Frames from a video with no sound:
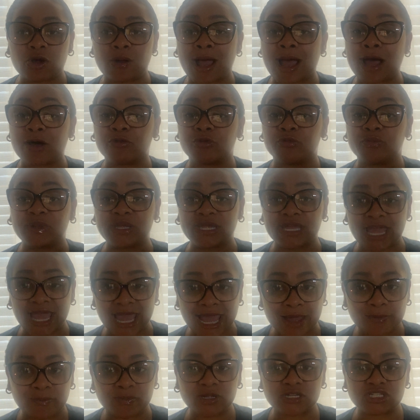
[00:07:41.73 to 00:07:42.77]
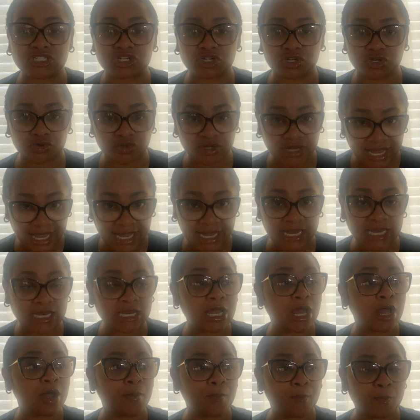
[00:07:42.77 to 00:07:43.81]
I would be happy to create
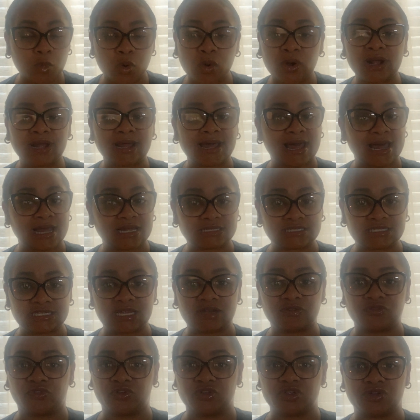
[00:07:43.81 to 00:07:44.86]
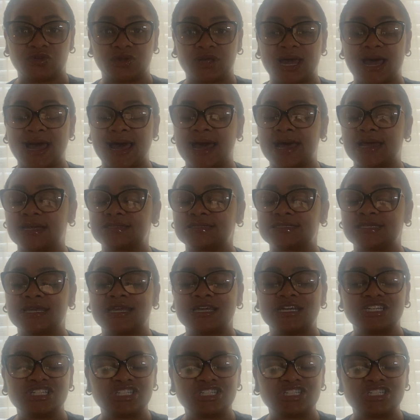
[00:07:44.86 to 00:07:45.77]
more content for you guys.